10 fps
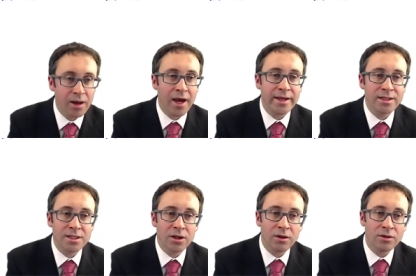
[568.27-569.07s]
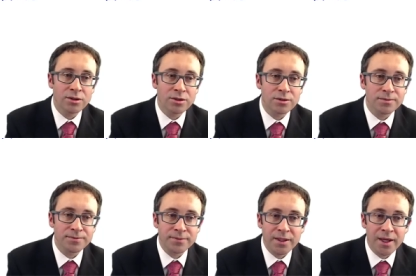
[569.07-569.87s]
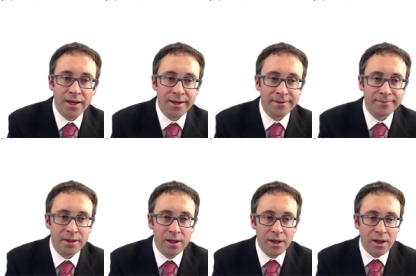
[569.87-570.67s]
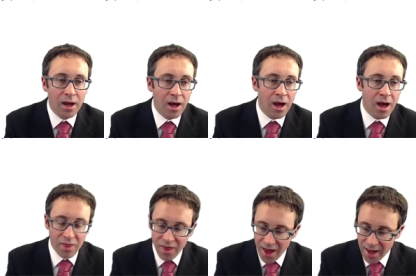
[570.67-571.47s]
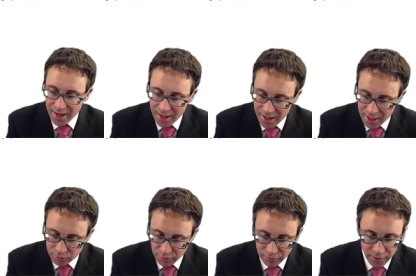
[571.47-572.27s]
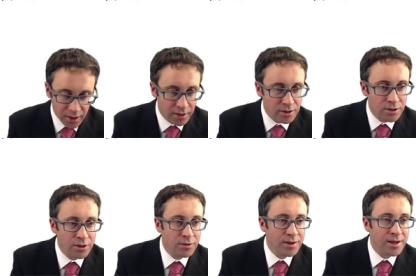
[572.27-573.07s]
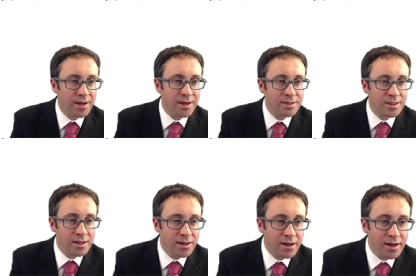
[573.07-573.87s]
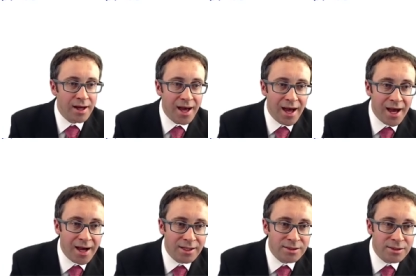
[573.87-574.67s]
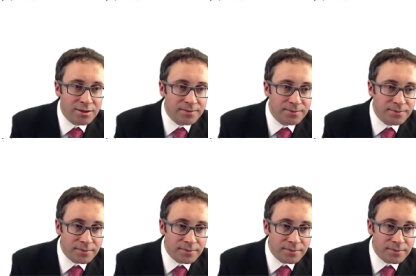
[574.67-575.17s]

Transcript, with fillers: $90. Okay, uh, that is referred to, is it there, as